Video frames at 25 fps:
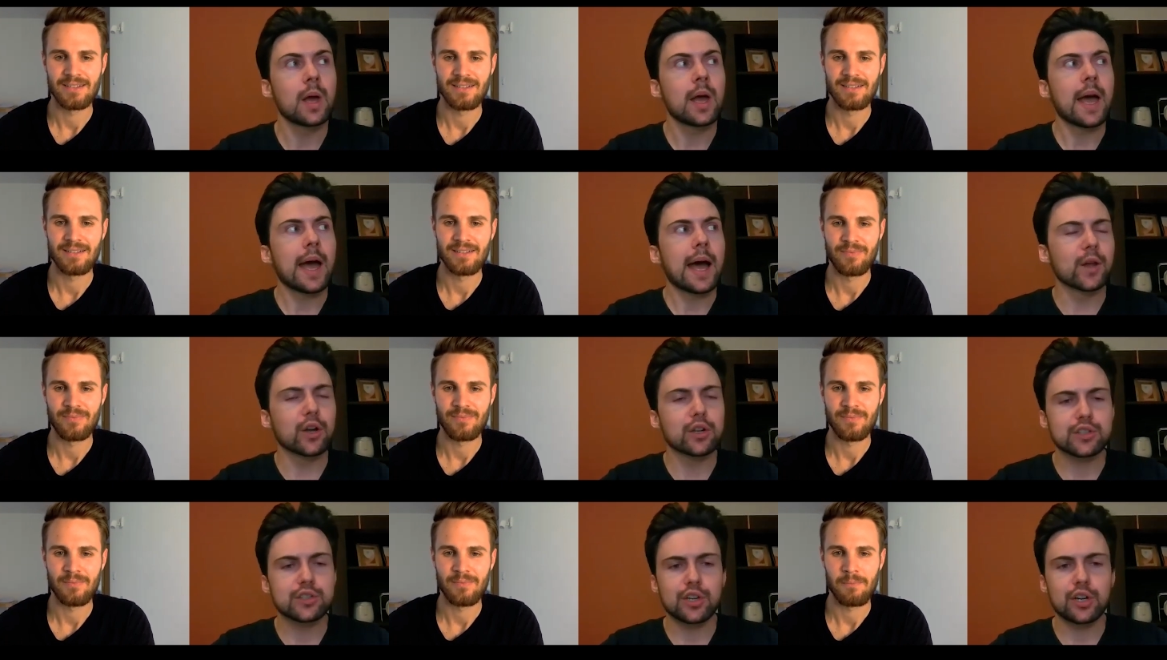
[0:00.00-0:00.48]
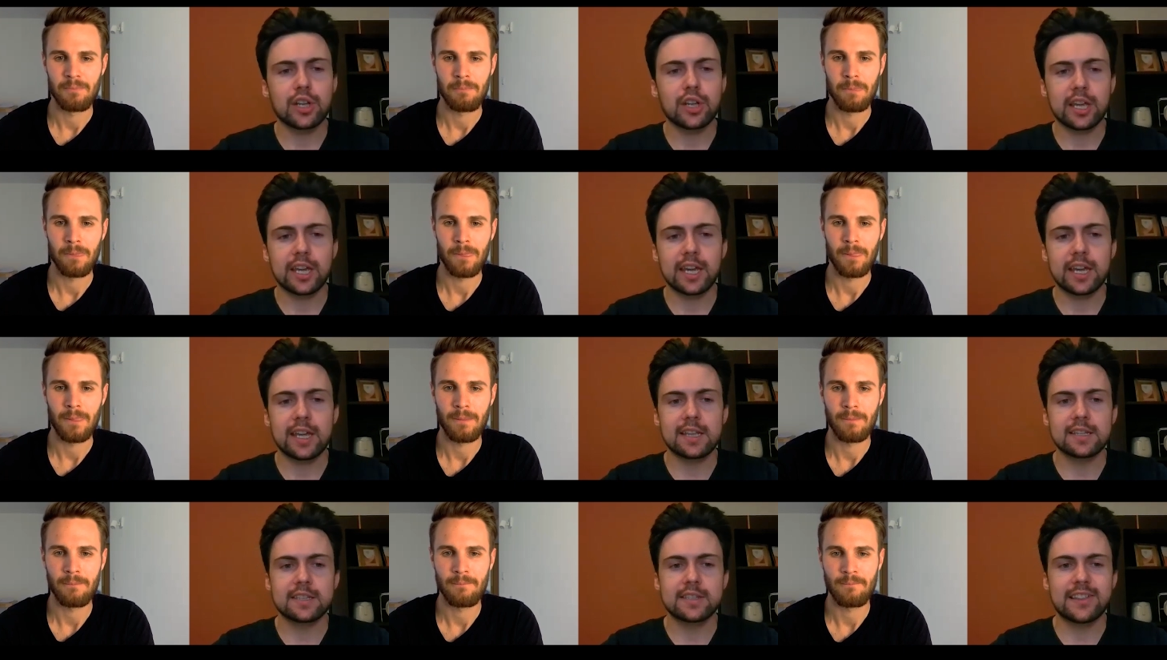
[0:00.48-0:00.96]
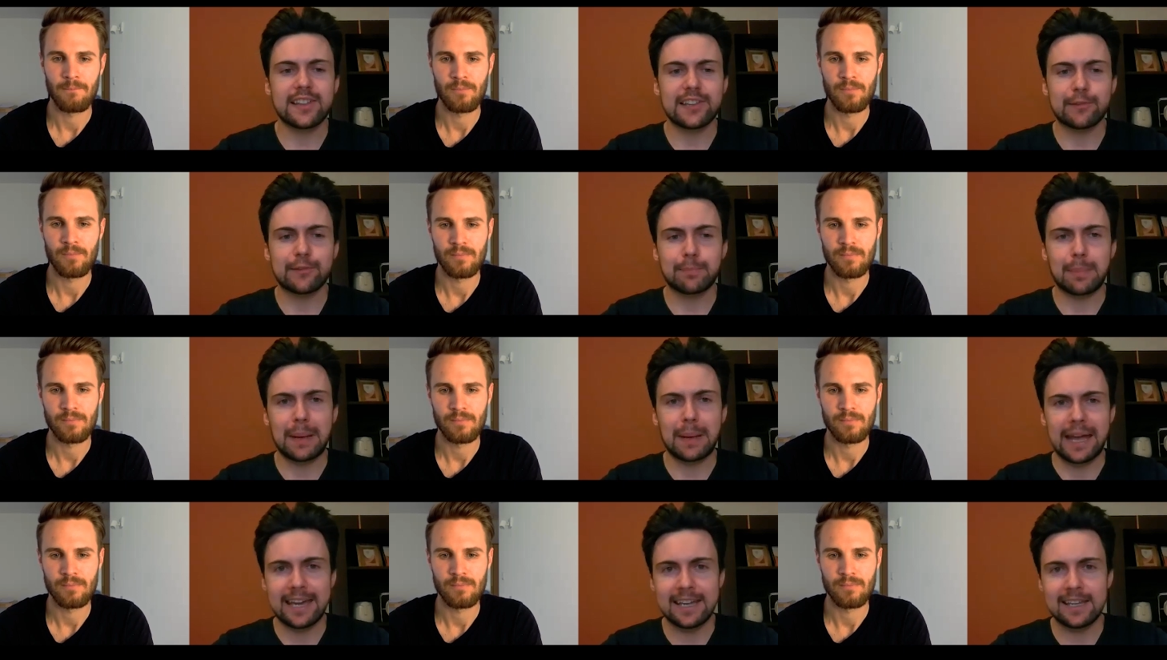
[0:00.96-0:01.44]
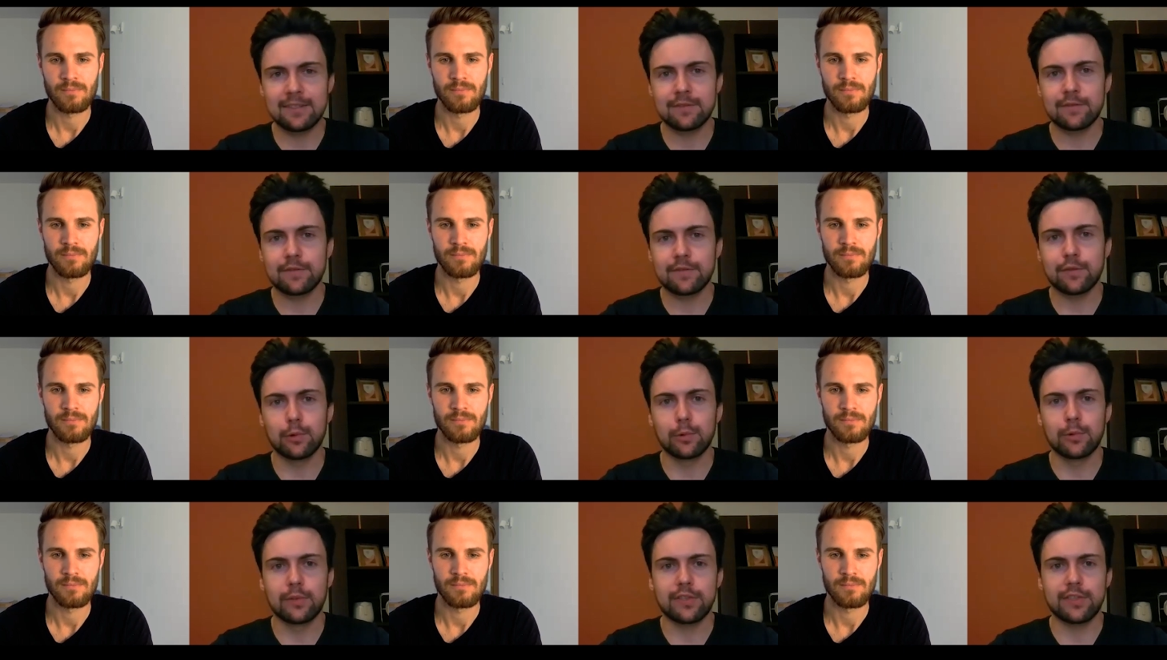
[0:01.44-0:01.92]
Speaker 1: not turning it into this
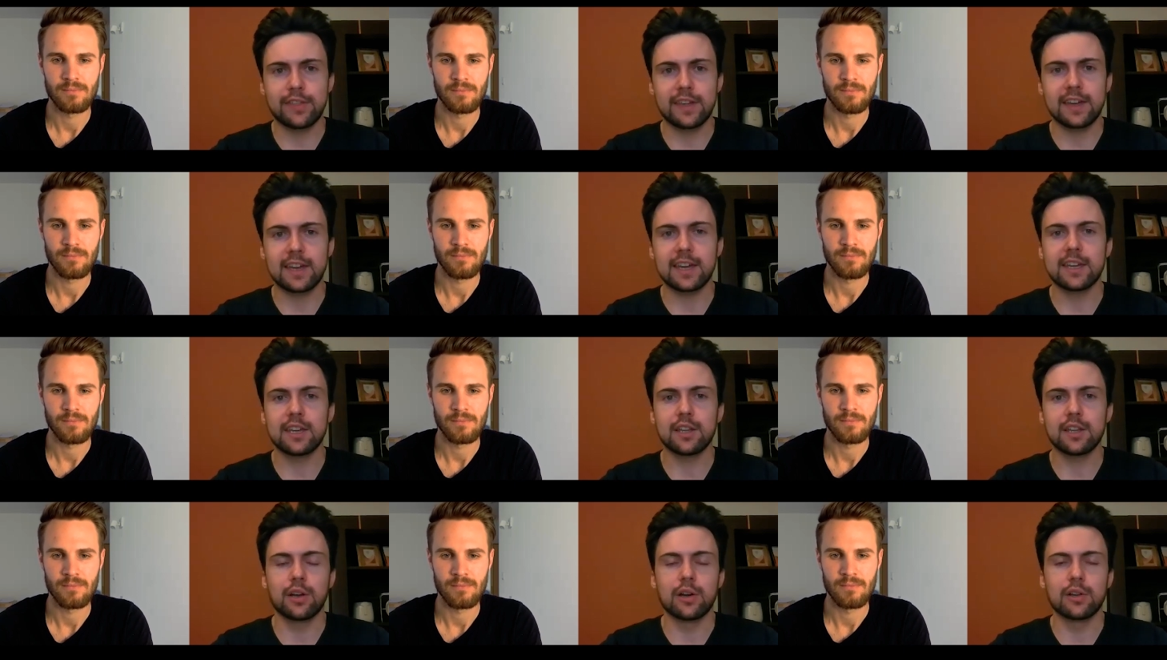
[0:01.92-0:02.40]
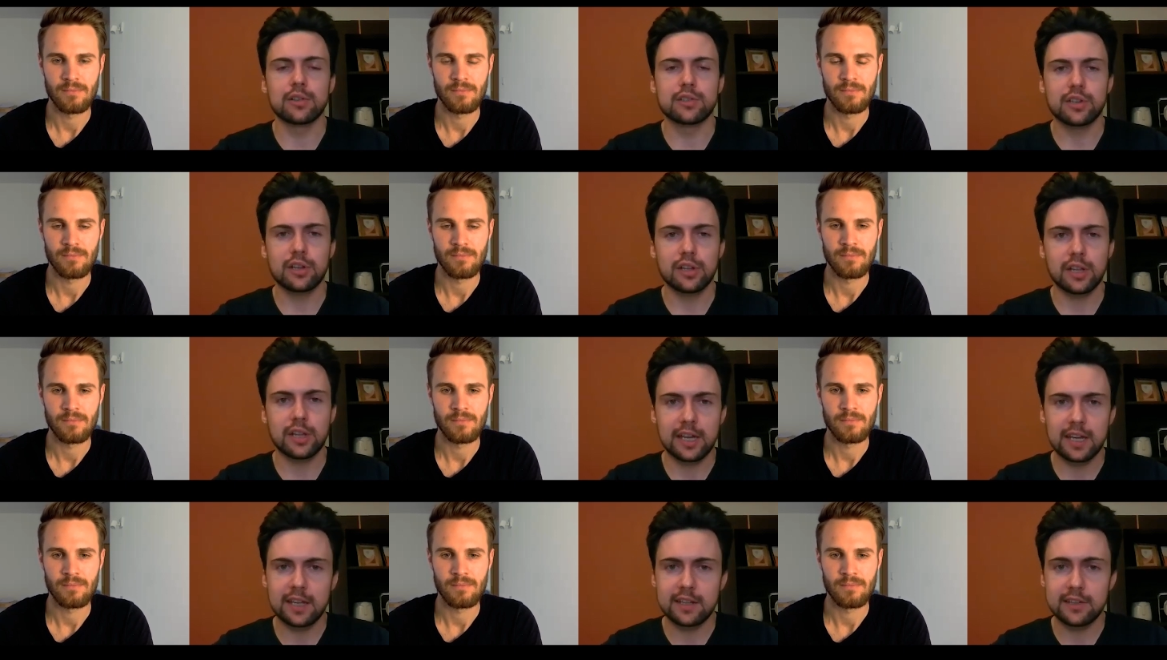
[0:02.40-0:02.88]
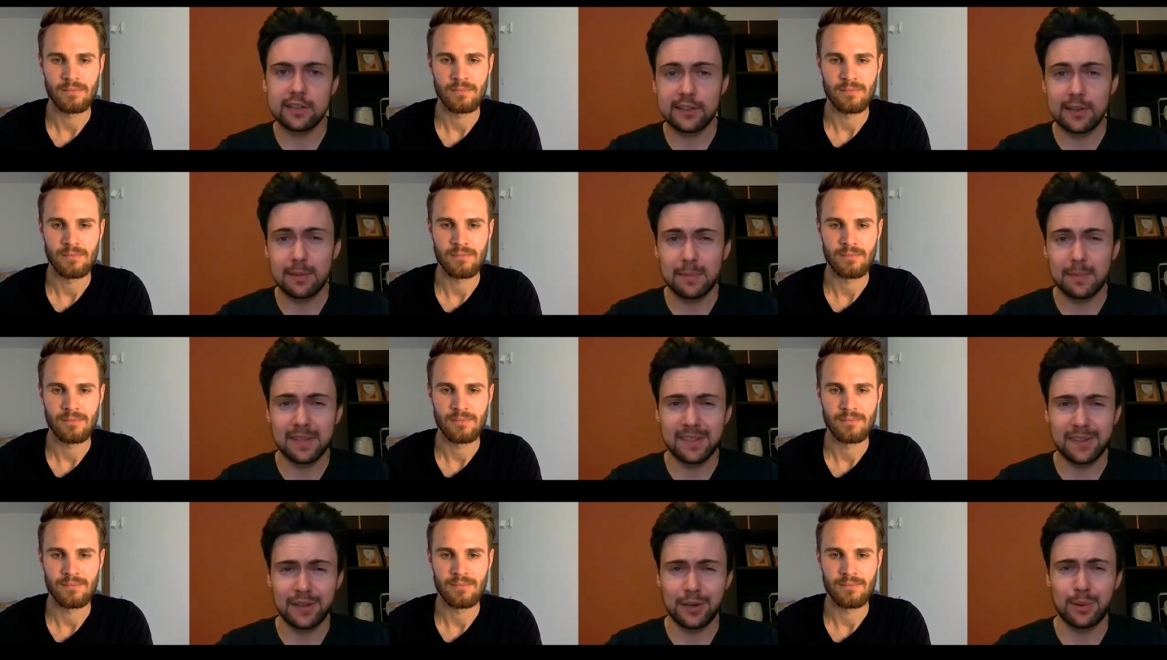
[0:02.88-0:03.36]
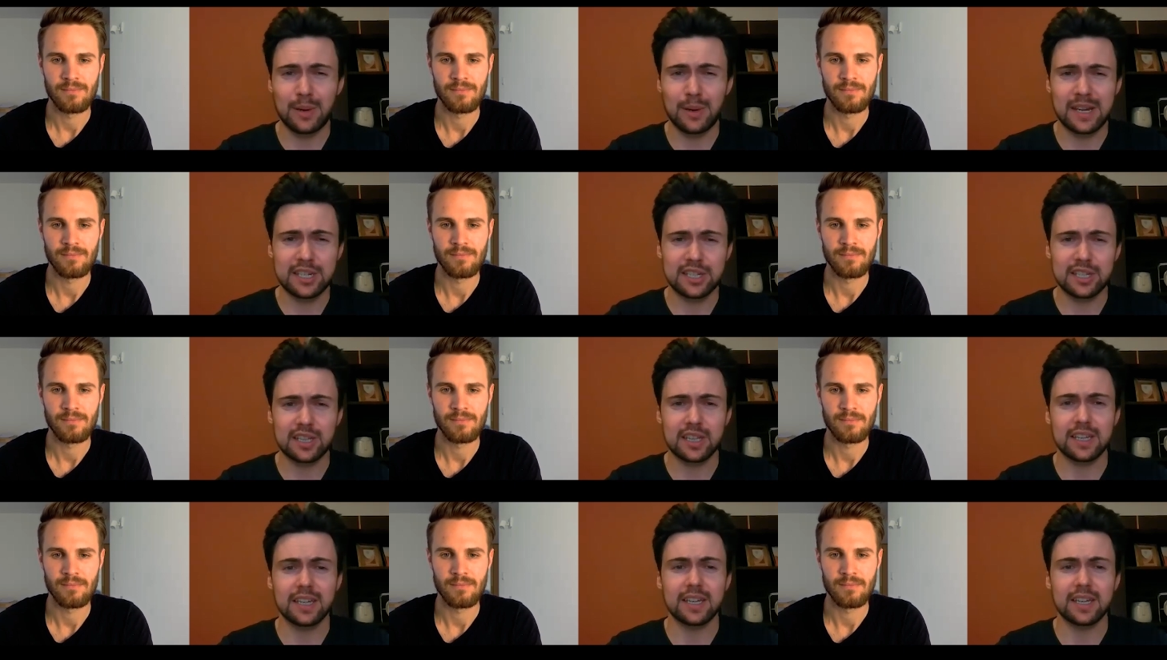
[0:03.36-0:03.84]
painful thing you know turning it into something that you
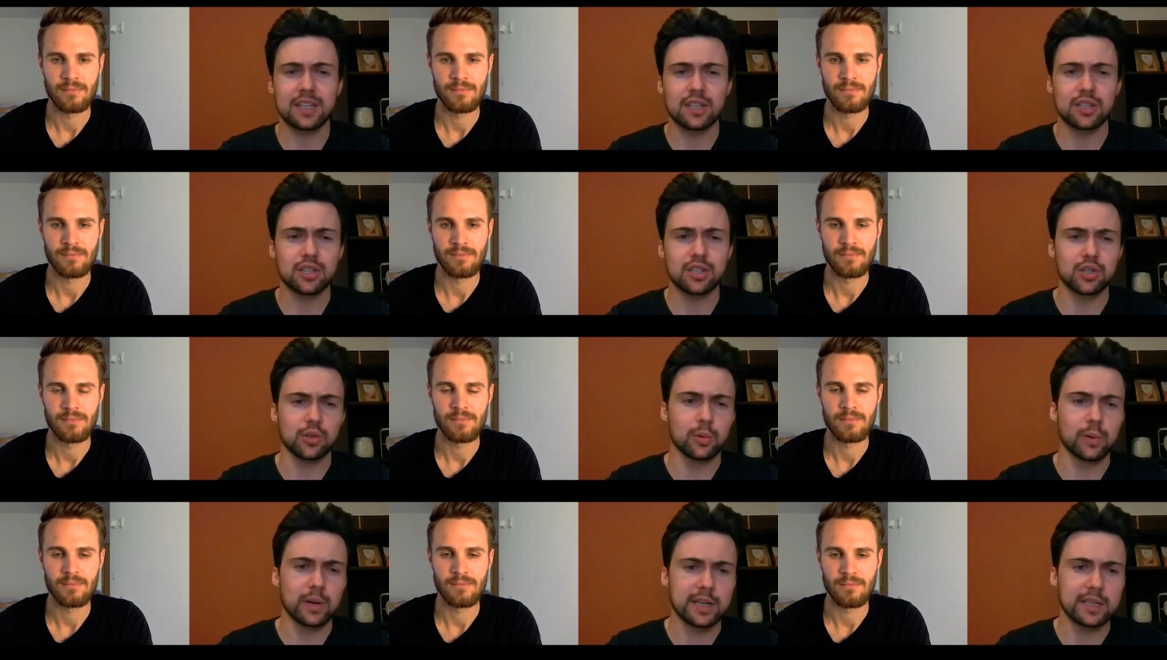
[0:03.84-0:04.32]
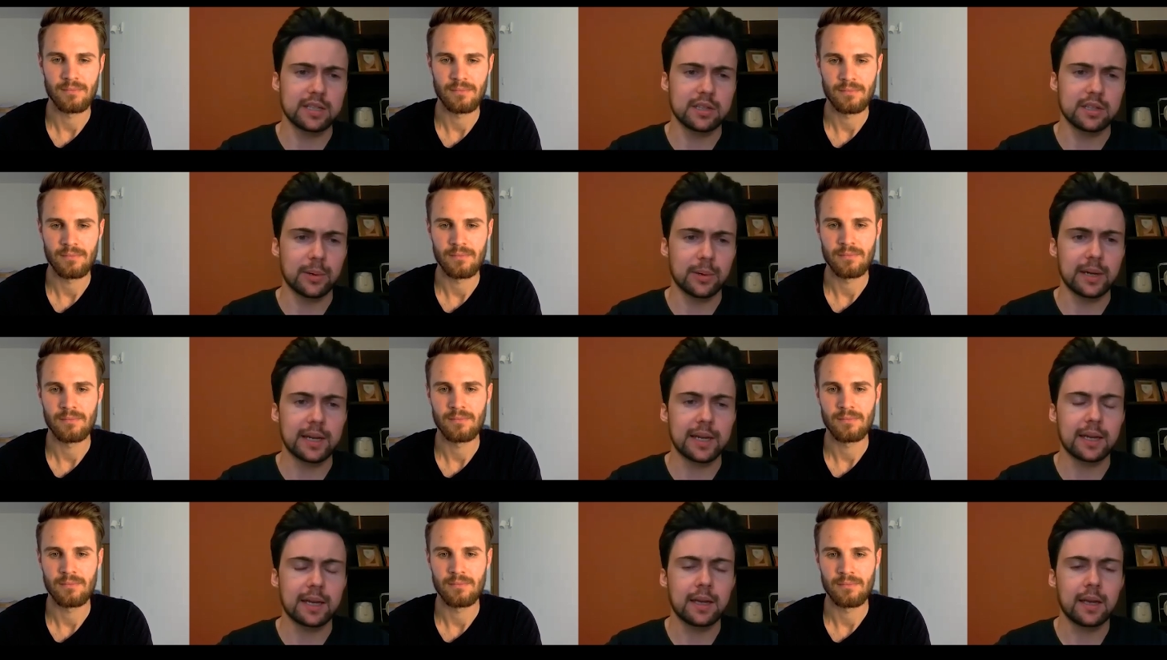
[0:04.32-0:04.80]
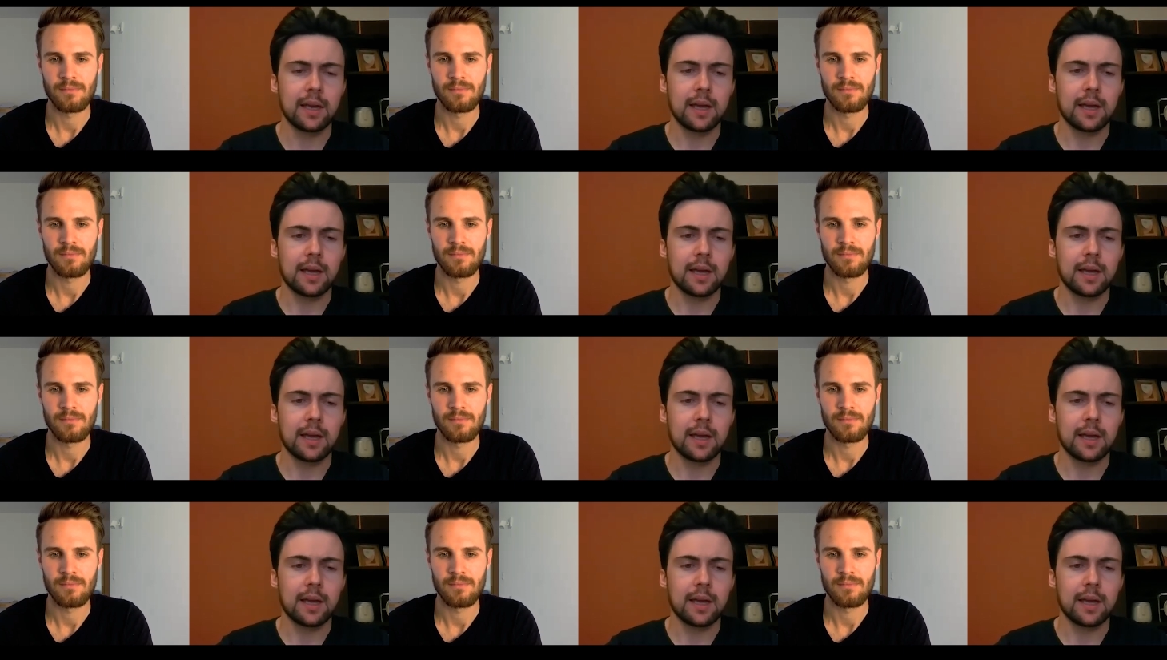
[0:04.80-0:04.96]
actually enjoy doing